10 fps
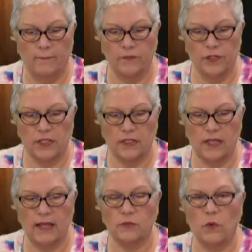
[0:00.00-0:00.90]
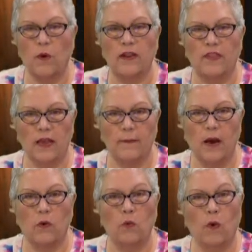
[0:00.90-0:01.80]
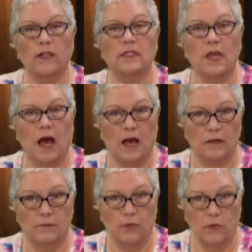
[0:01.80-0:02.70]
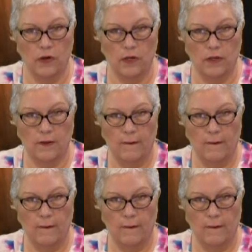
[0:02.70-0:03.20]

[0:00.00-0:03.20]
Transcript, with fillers: for success, we want to think about what's on board.